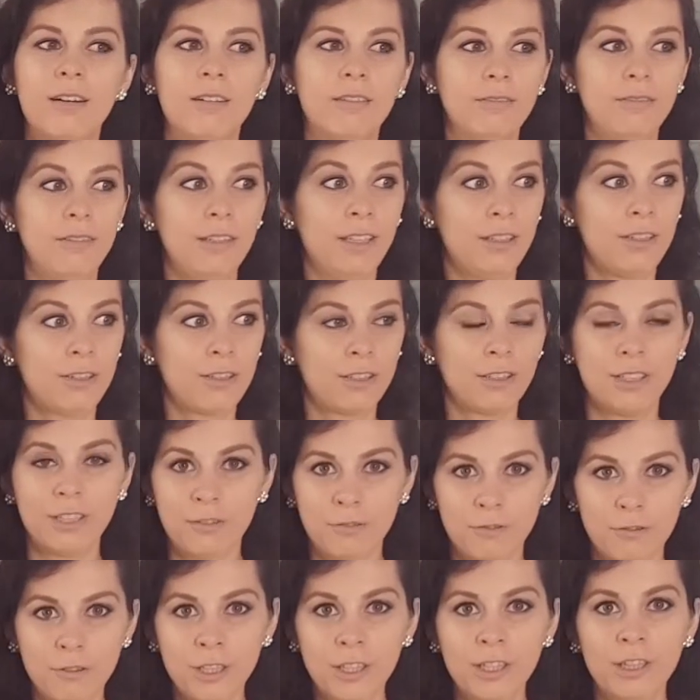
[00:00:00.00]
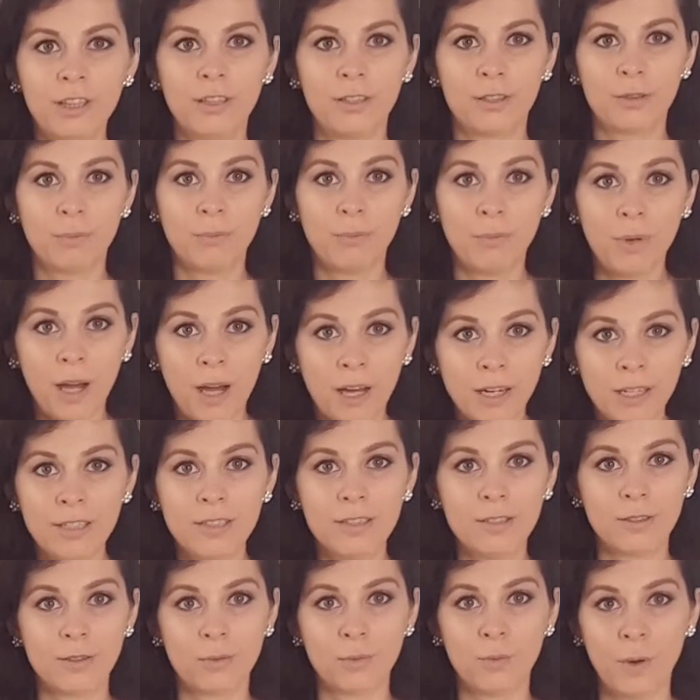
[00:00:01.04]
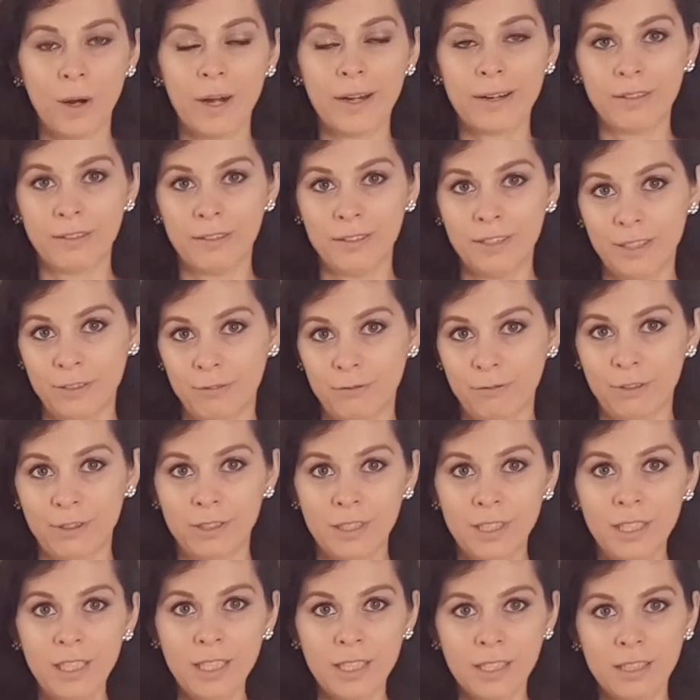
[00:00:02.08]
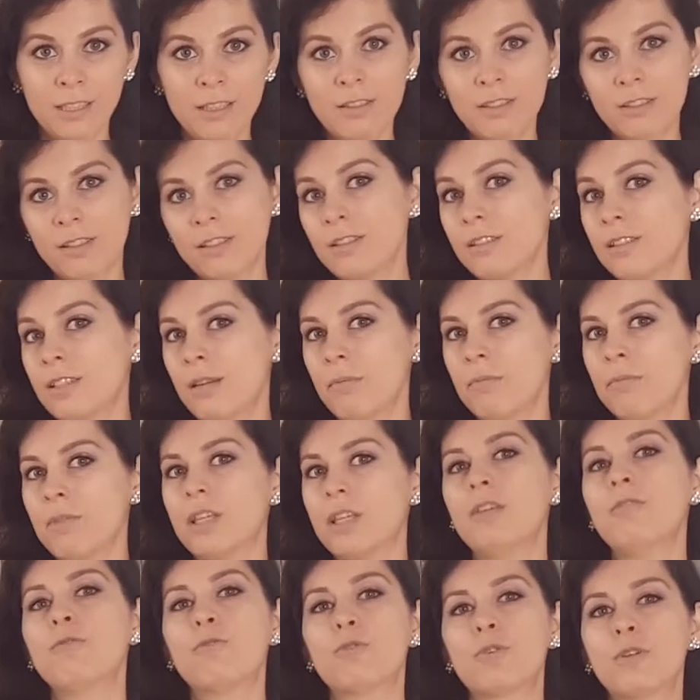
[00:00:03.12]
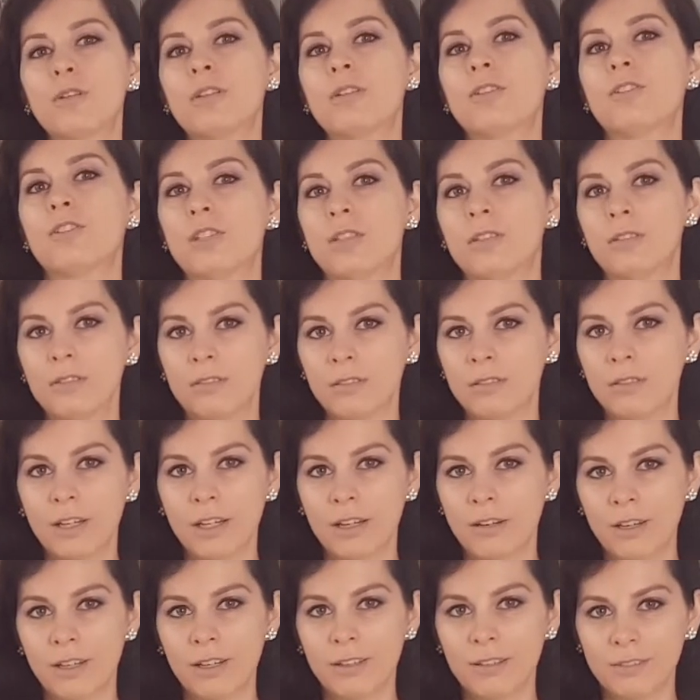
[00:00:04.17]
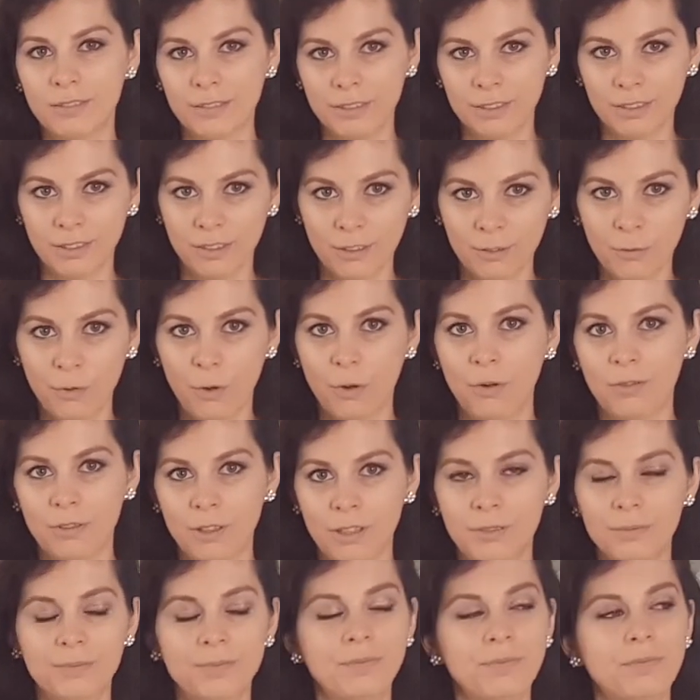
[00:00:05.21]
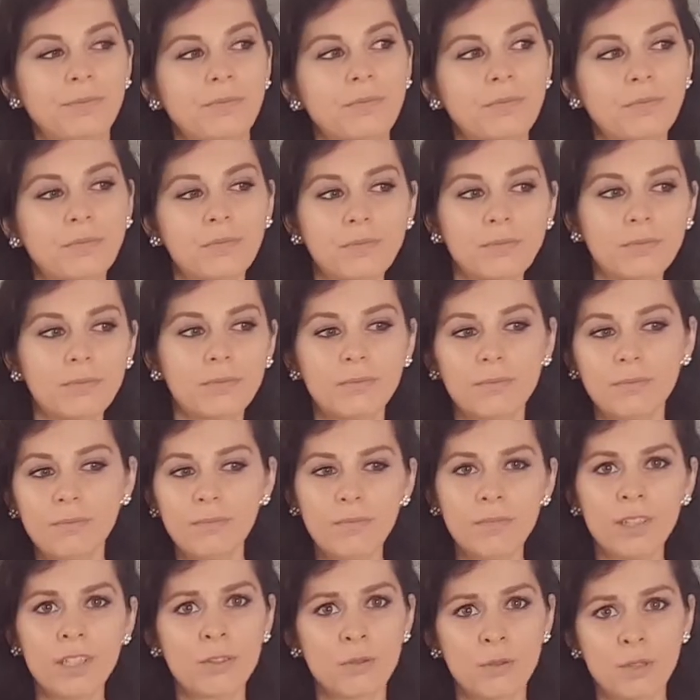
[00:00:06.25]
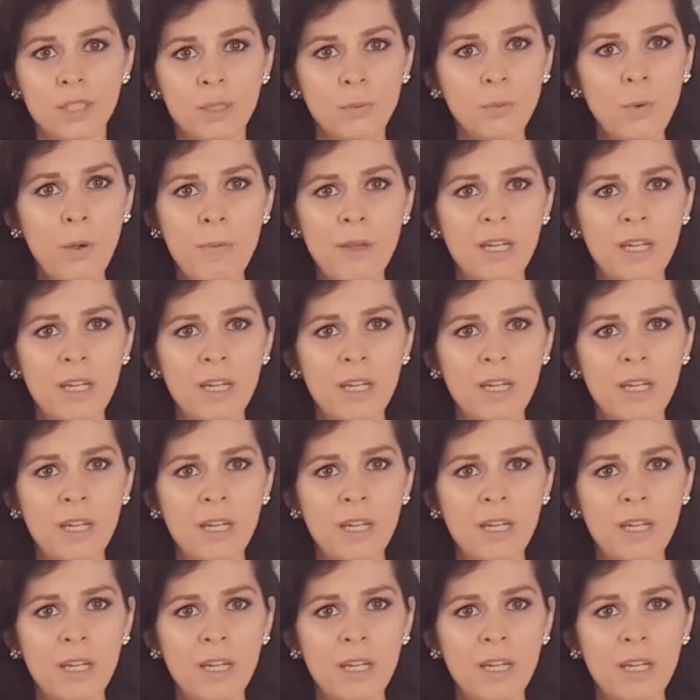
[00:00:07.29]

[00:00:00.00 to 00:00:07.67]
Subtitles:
they are different, their bodies are wired differently, and it's the same thing for the genital area and the vulva. So some women